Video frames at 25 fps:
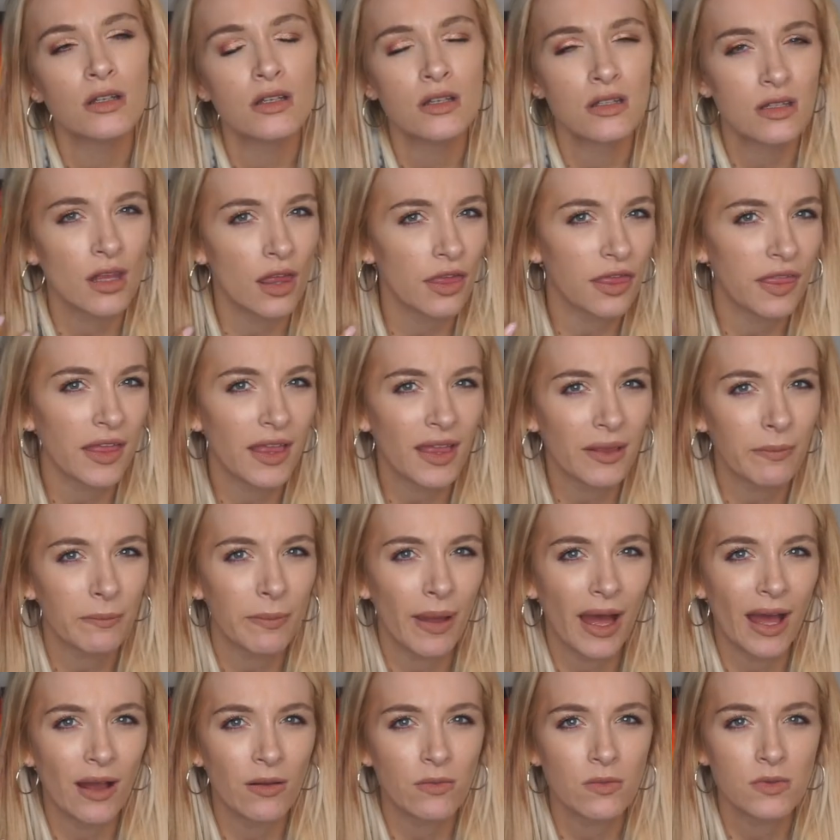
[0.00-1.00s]
something,
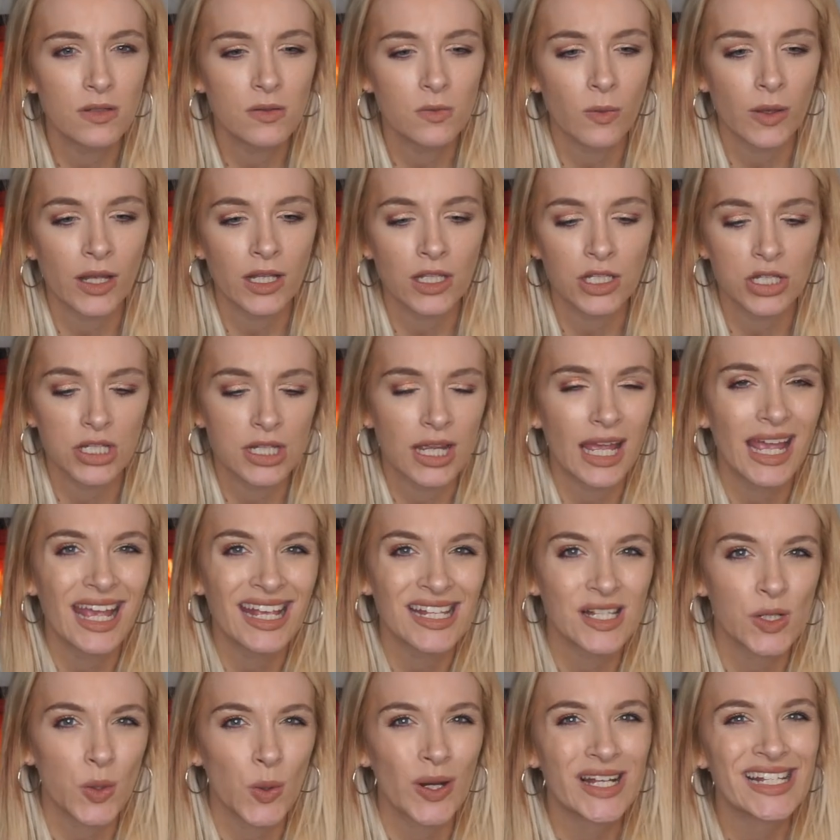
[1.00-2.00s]
which
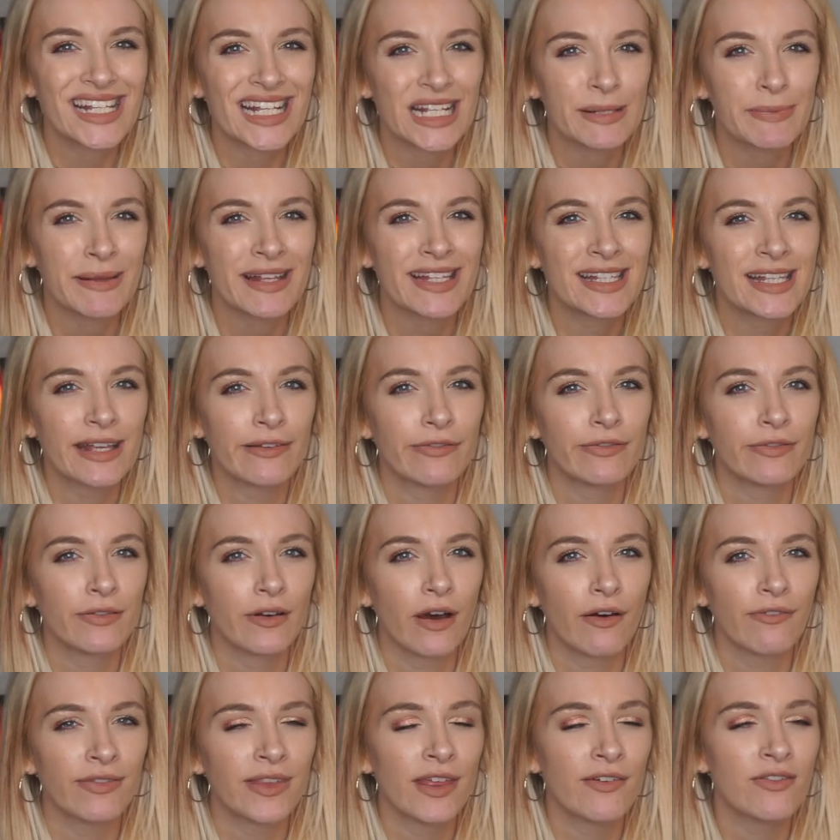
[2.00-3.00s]
is quite expensive.
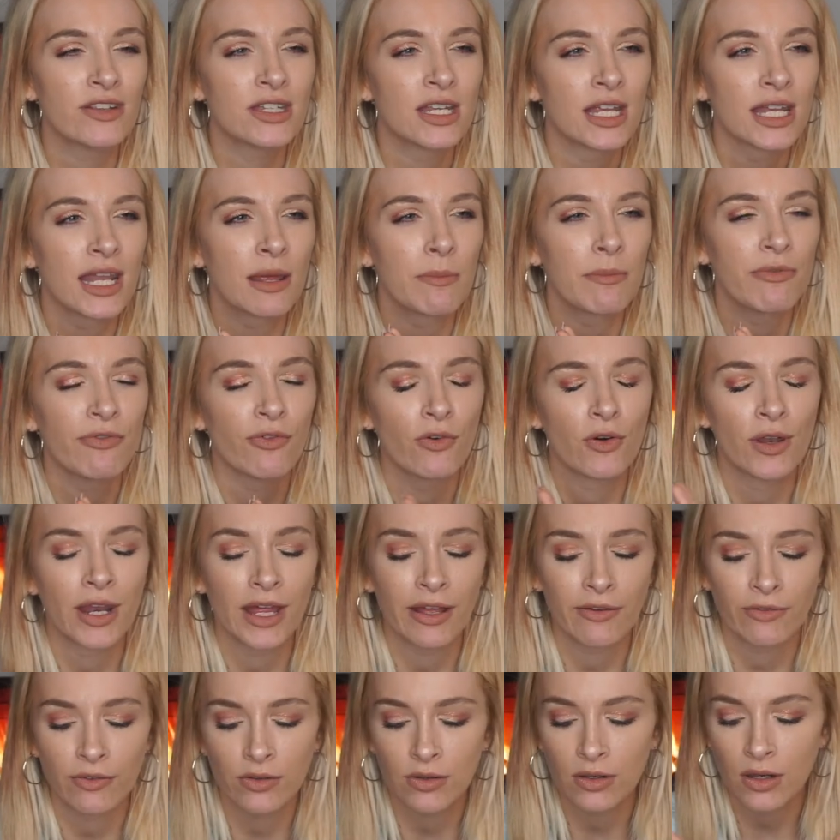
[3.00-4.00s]
I've never done that before on
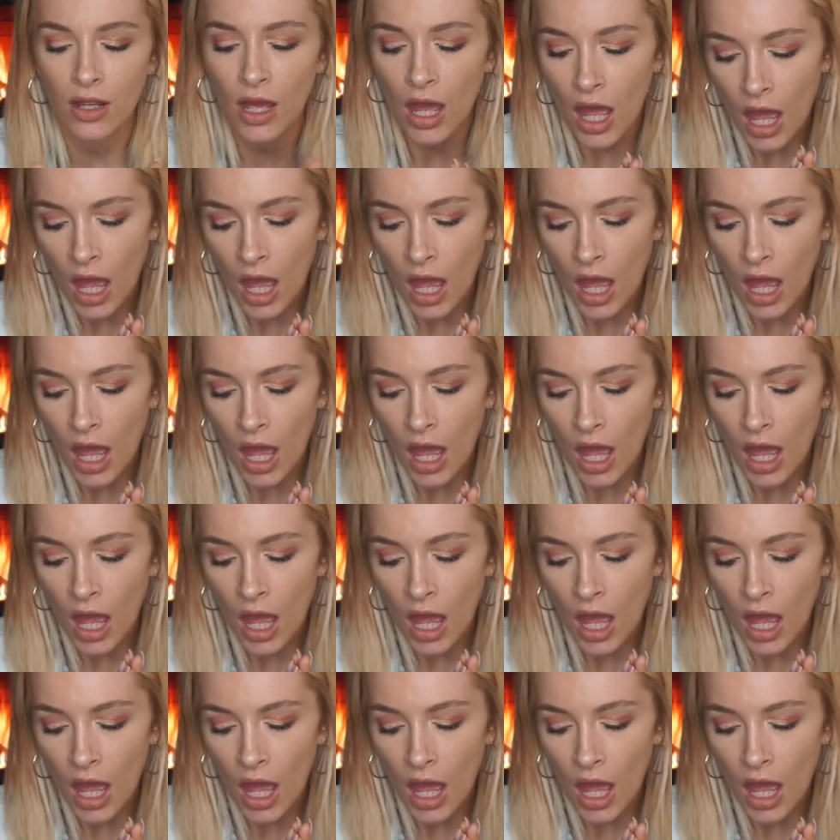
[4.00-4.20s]
Avon.